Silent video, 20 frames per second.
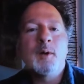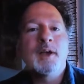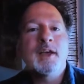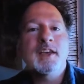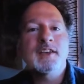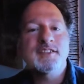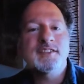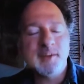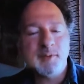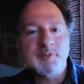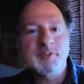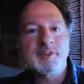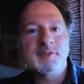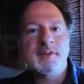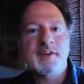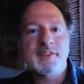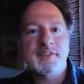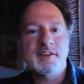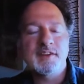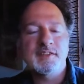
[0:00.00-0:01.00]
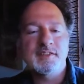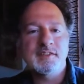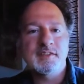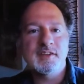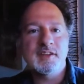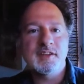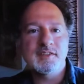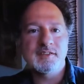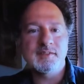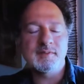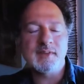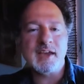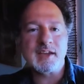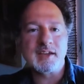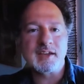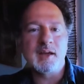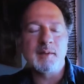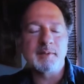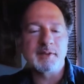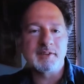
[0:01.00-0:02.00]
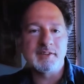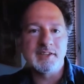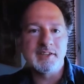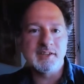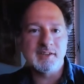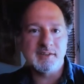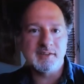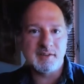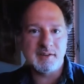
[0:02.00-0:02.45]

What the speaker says: except for the fact that it's economically